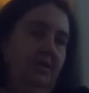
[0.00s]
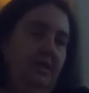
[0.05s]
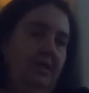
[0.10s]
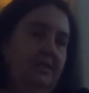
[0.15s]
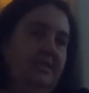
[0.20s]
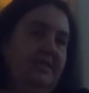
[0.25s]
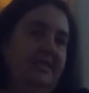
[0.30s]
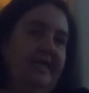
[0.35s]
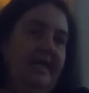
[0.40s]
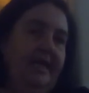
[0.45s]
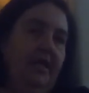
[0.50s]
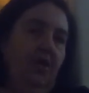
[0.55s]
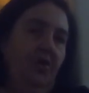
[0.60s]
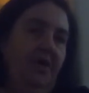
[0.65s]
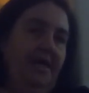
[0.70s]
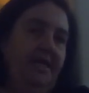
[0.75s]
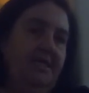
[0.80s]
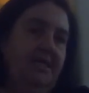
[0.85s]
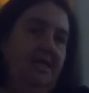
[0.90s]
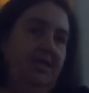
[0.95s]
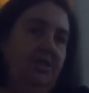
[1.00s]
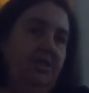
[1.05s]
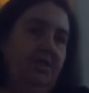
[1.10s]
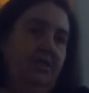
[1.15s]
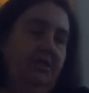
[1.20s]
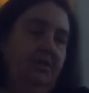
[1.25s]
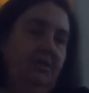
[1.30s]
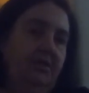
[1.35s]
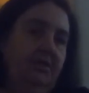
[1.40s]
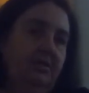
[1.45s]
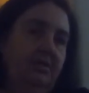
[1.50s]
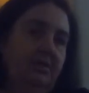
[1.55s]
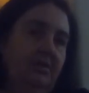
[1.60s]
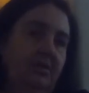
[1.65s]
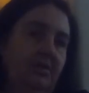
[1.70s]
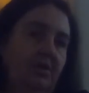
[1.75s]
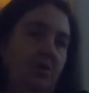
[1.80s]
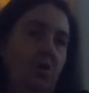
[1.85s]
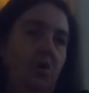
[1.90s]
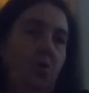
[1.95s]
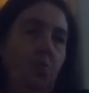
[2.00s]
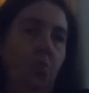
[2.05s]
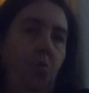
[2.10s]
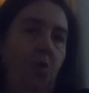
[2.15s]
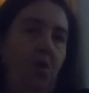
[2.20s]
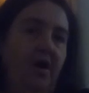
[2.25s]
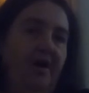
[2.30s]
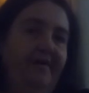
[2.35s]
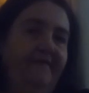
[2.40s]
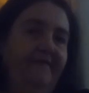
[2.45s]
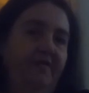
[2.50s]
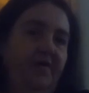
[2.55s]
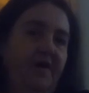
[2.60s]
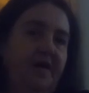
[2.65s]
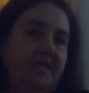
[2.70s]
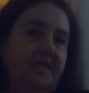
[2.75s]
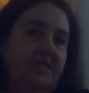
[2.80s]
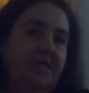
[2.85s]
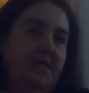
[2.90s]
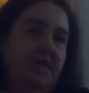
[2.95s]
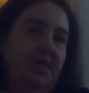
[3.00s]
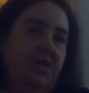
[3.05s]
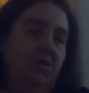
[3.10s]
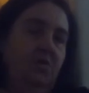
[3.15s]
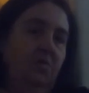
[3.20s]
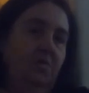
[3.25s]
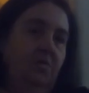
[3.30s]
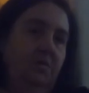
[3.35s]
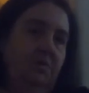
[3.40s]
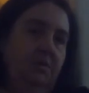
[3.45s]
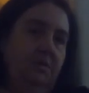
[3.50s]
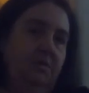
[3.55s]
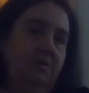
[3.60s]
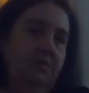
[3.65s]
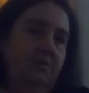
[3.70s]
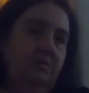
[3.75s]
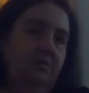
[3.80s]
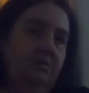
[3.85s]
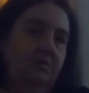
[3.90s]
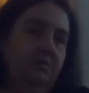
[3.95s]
in satellite dishes, Wi-Fi signals,